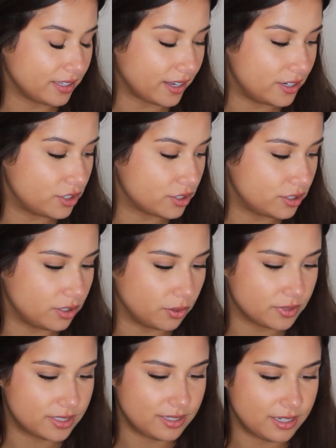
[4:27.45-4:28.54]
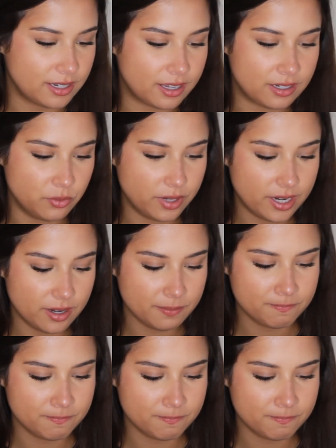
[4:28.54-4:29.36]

Like, I just don't see it anywhere.